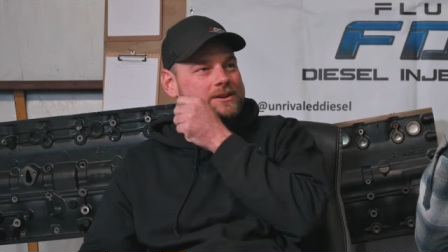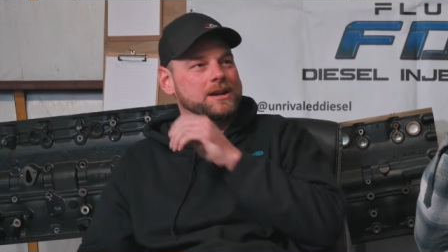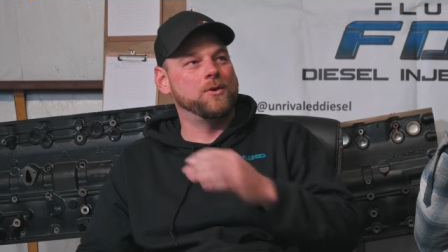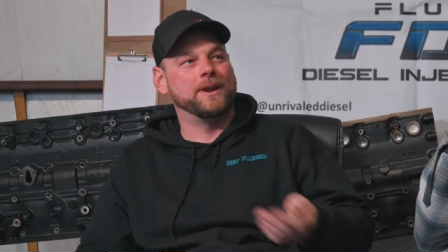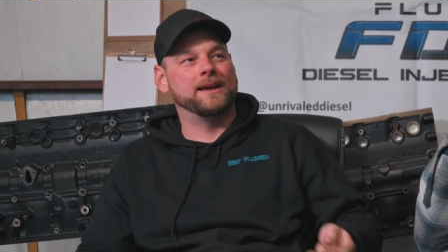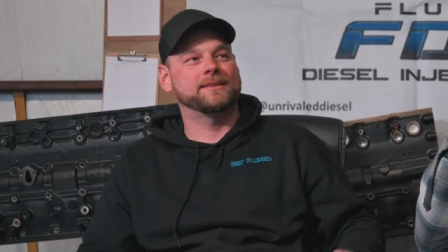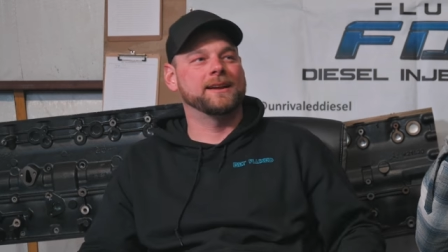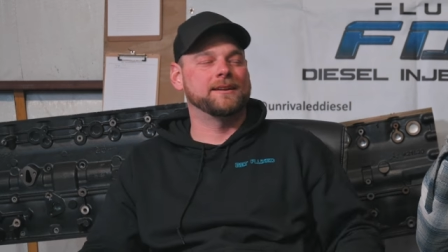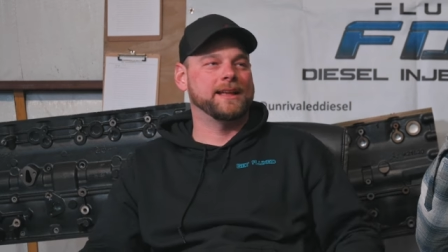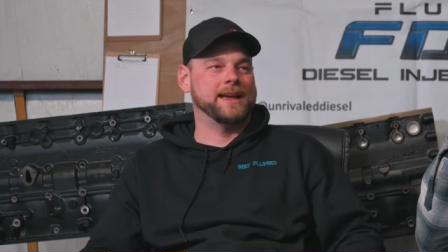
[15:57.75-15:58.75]
you're going out
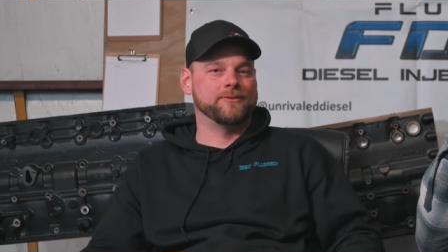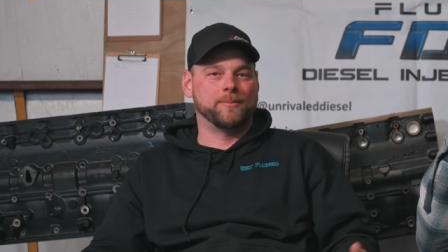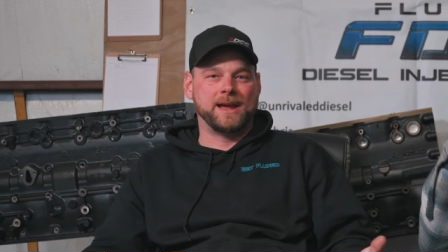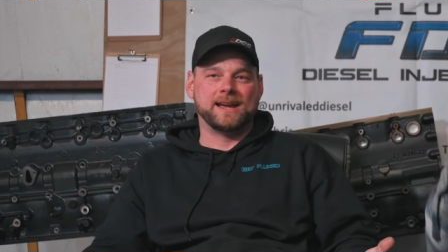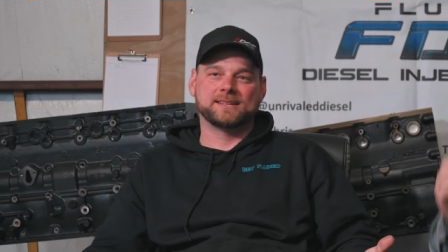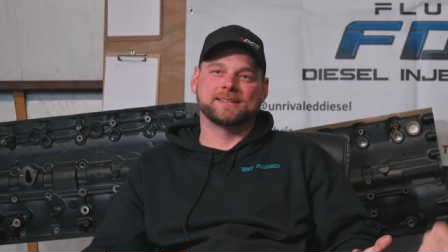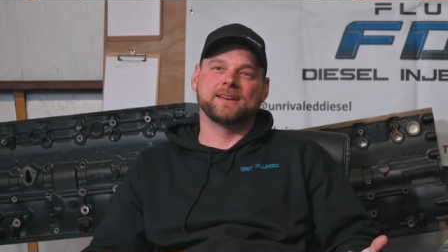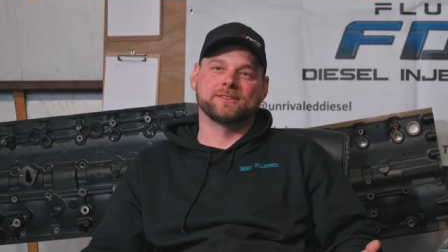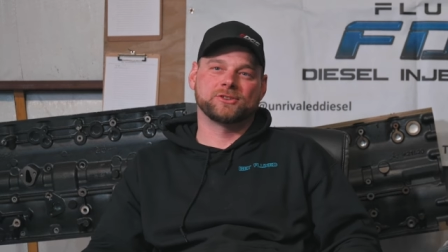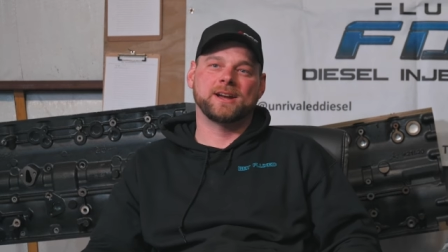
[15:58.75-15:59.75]
there and every pass
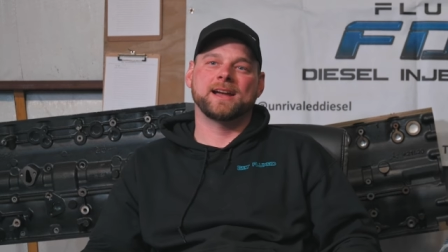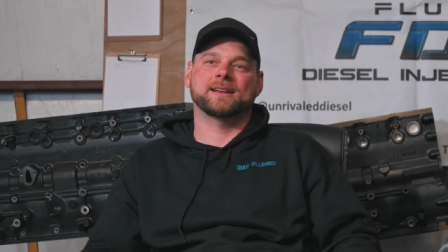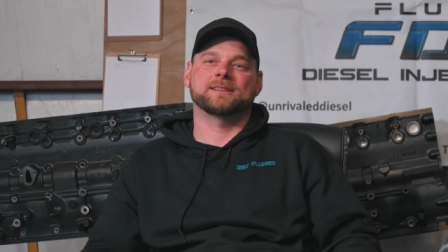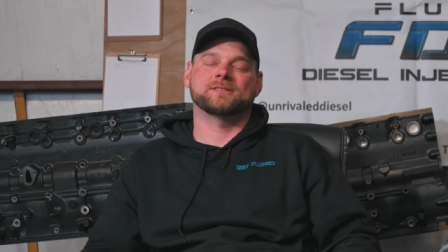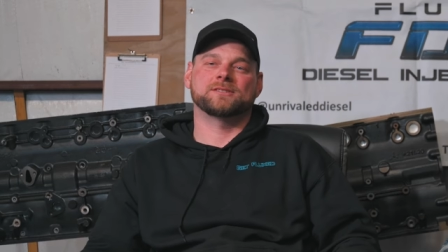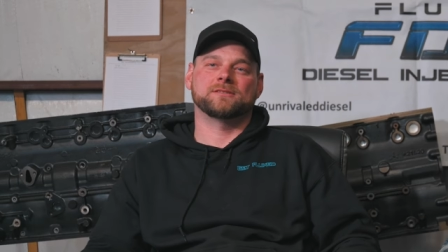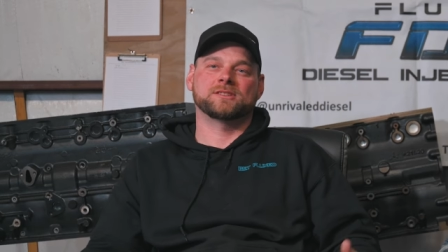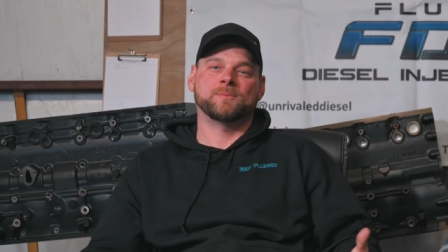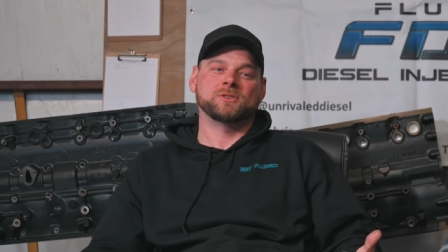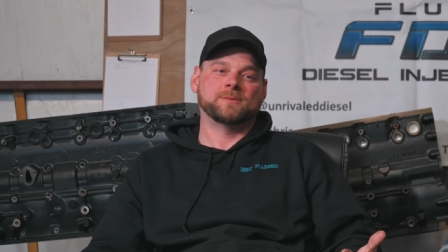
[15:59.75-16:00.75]
down the track is
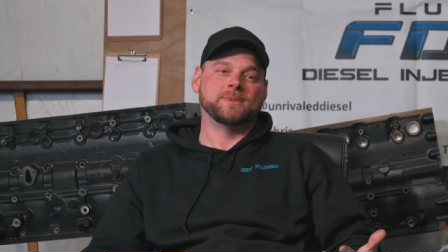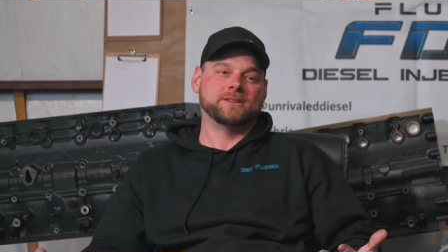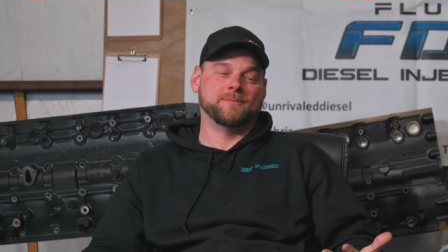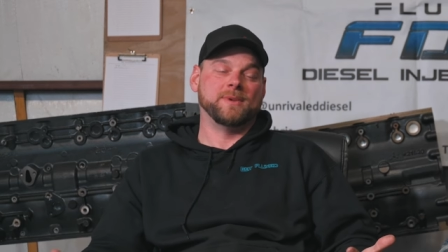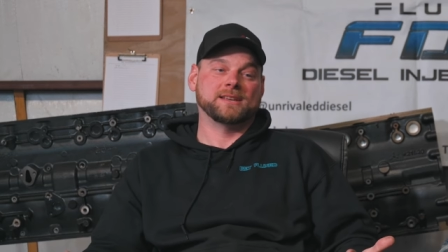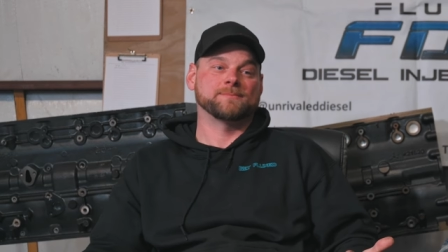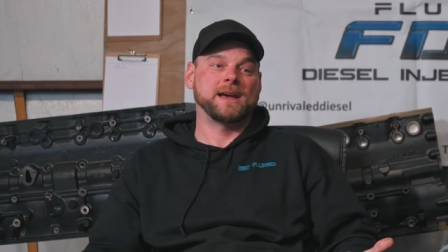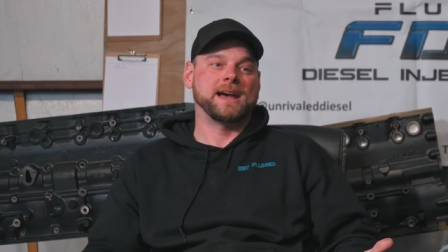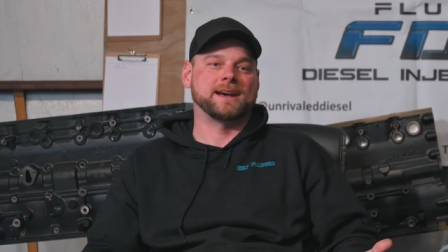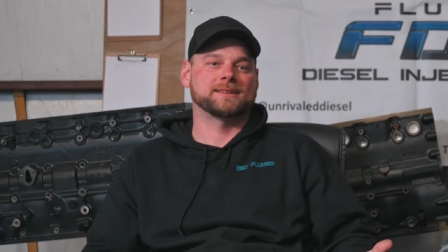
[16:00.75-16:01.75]
supposed to be your best
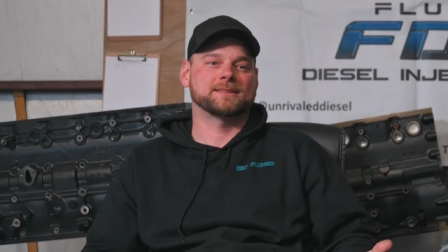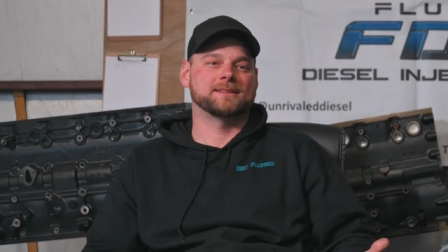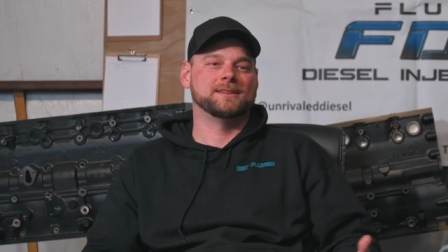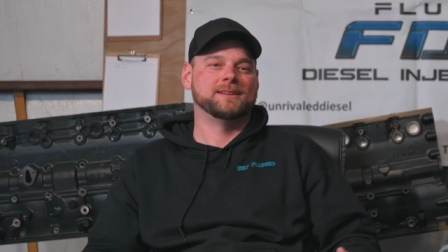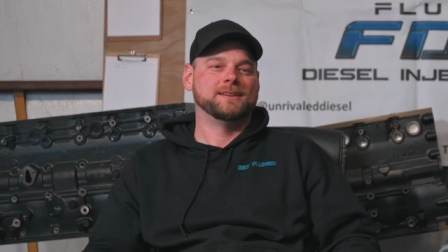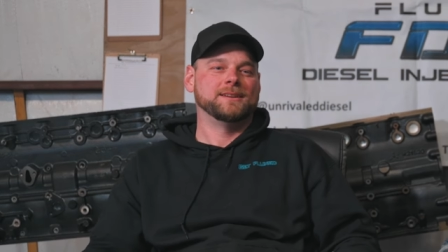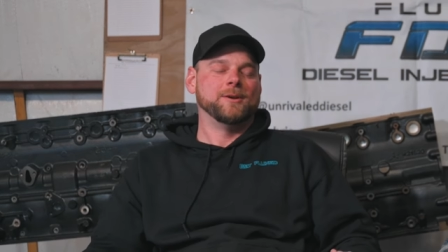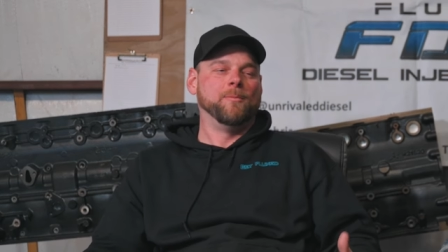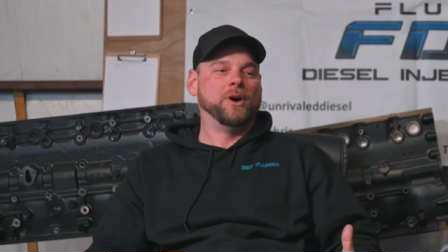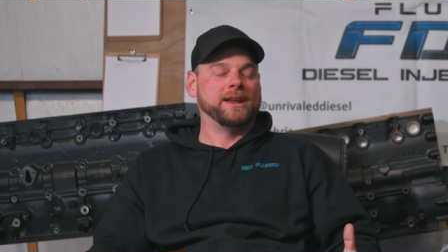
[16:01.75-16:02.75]
pass. Right.
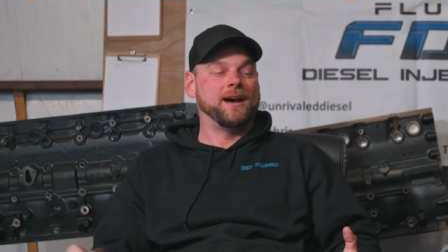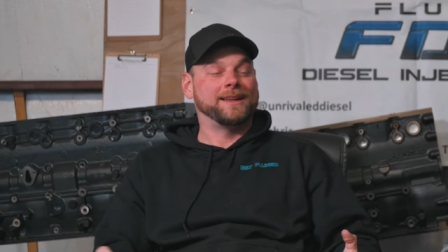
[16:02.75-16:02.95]
But